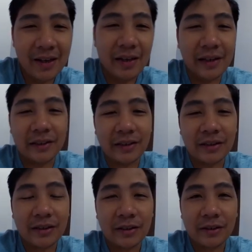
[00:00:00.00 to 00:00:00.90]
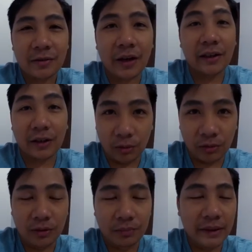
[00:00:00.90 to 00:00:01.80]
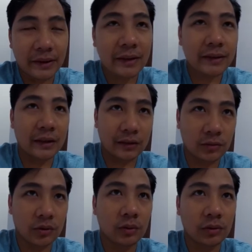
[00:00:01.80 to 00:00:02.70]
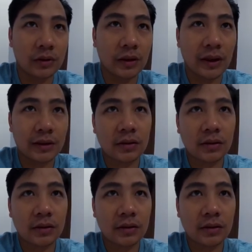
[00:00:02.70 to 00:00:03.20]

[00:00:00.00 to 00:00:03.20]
It is quite cold, but not that cold as